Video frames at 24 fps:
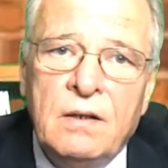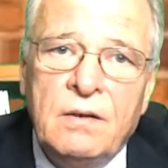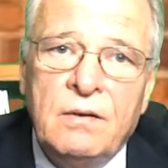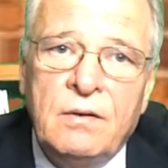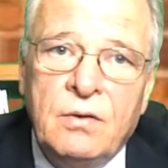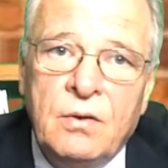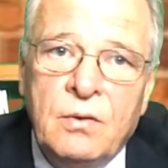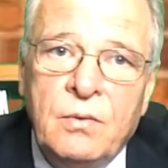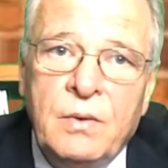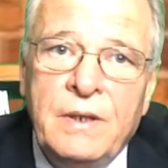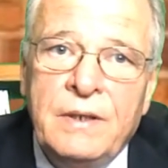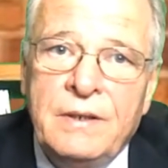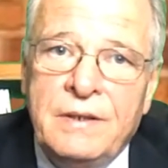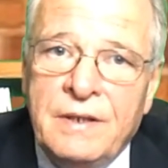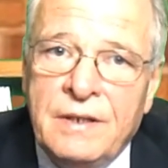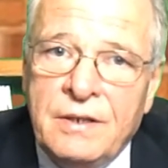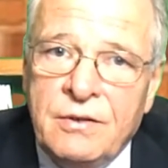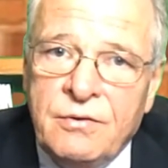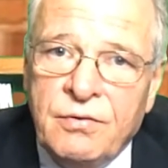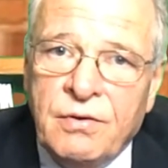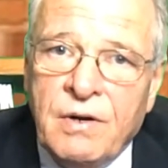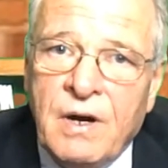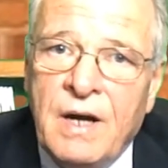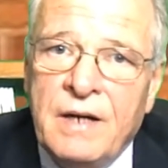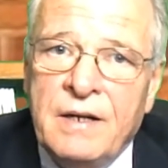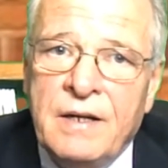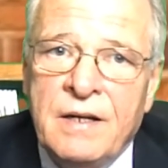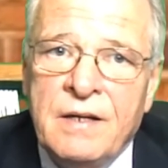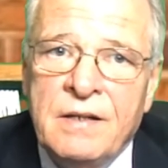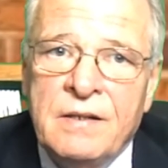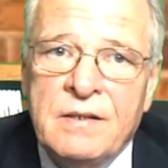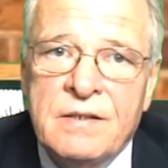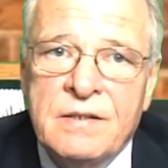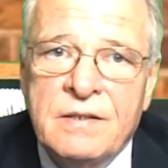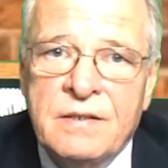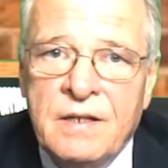Dewey did try to
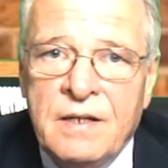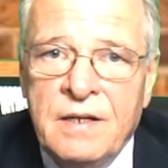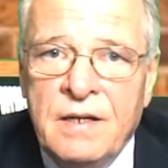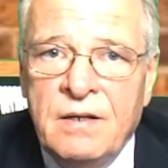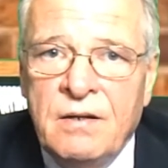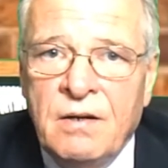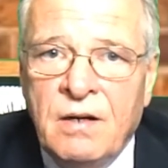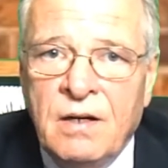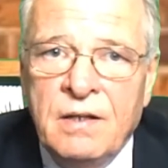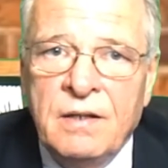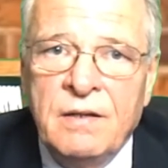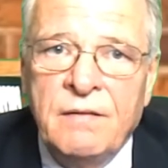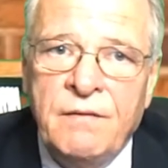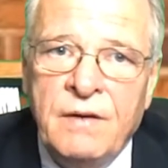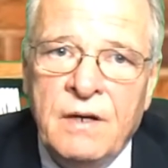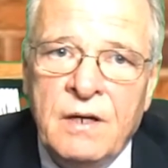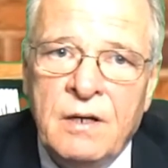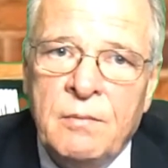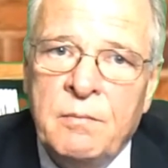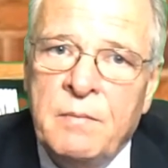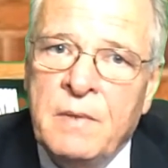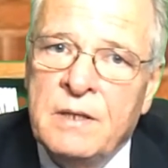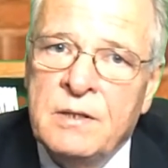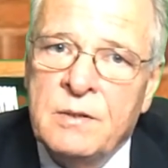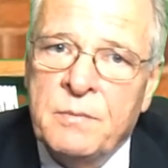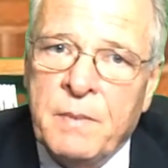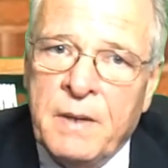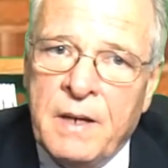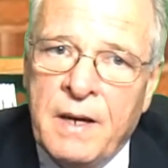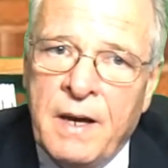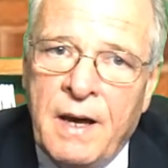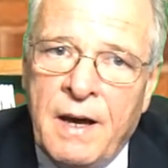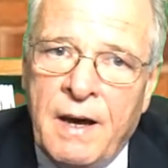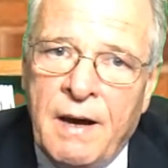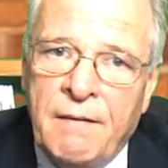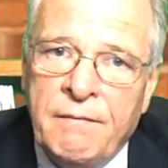intercede on the Viet Minh's
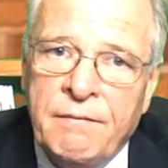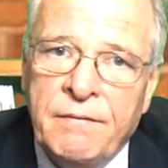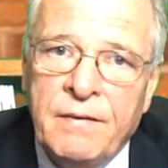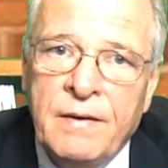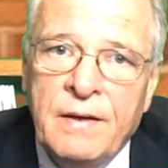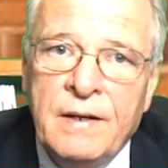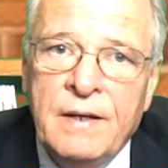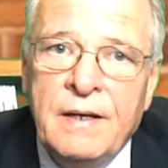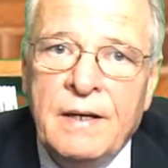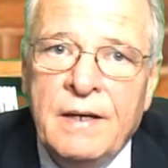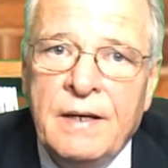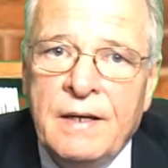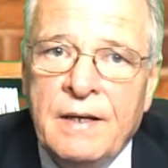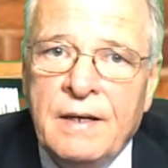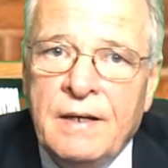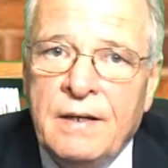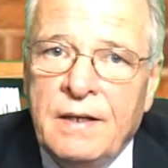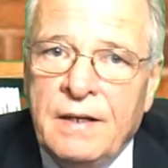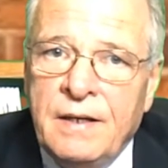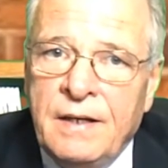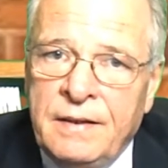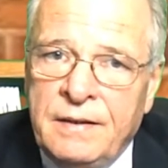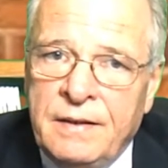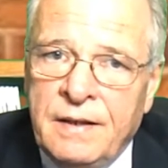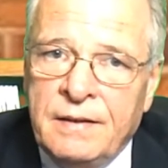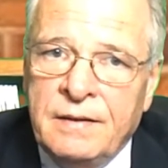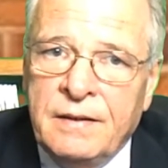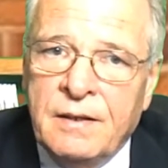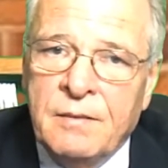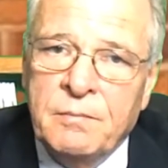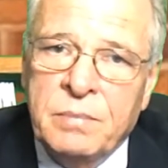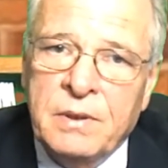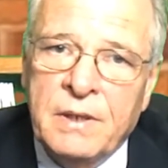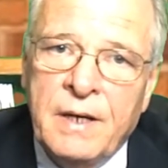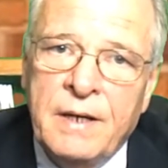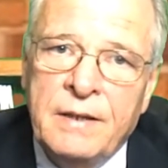behalf. He did
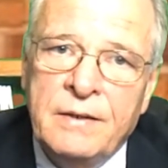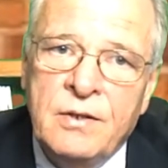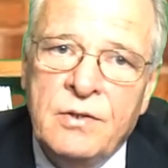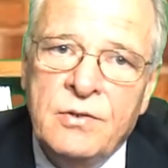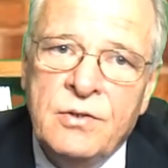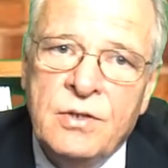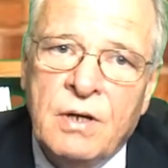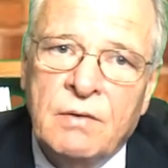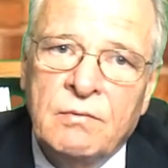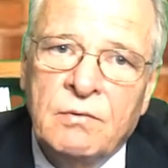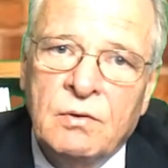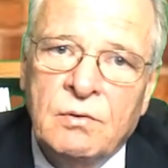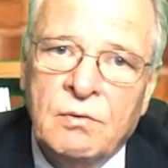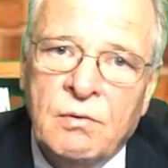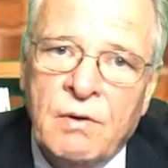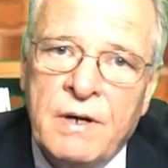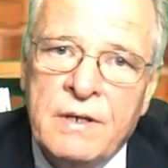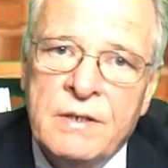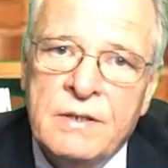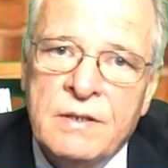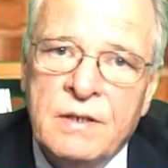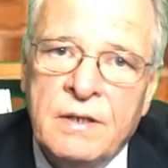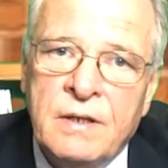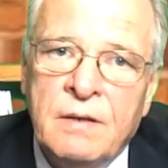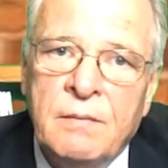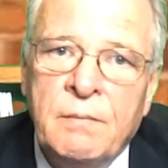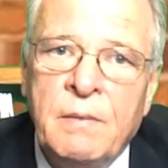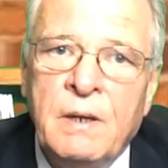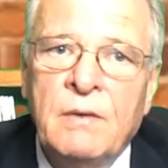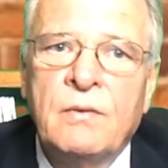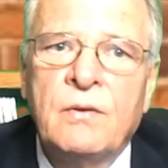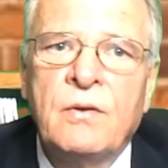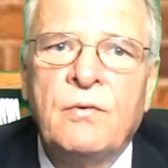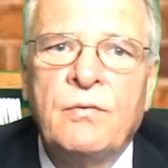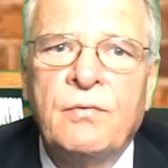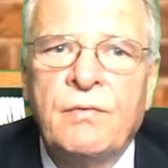complain to General Gracie
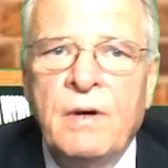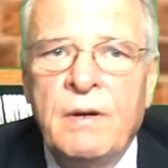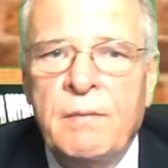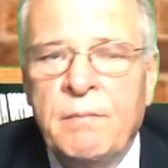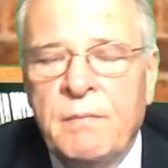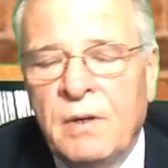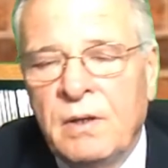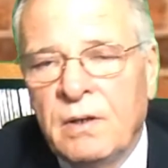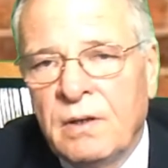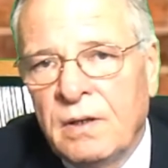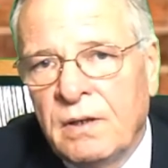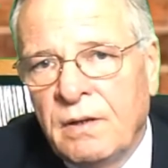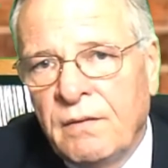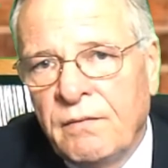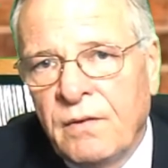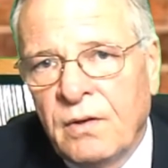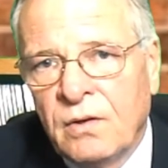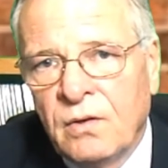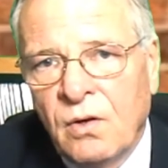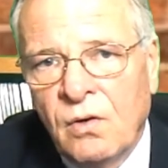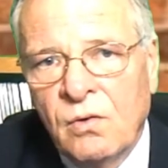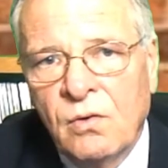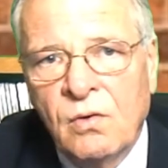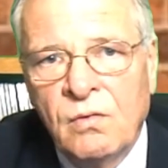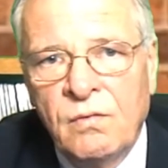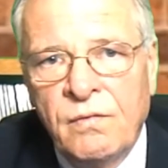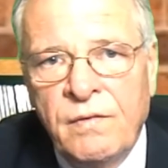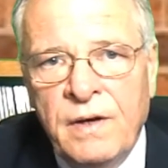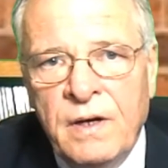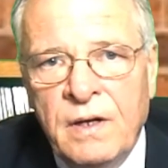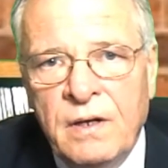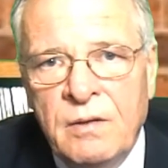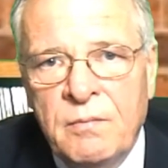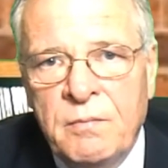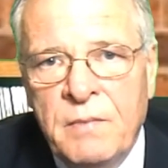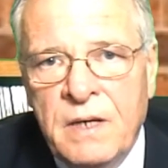about the treatment of the local
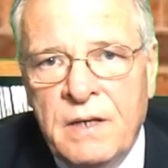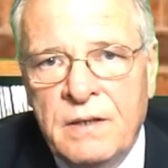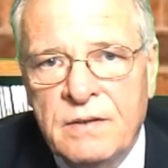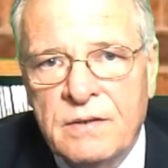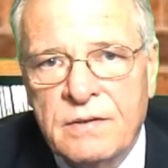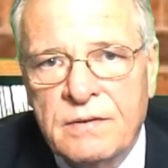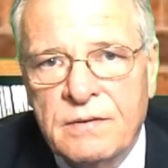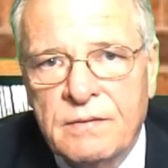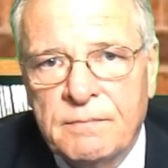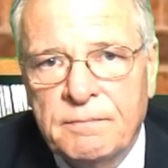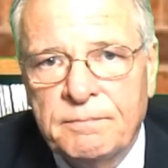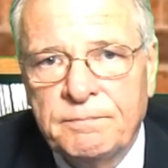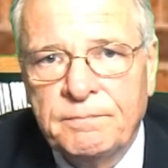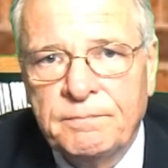Vietnamese.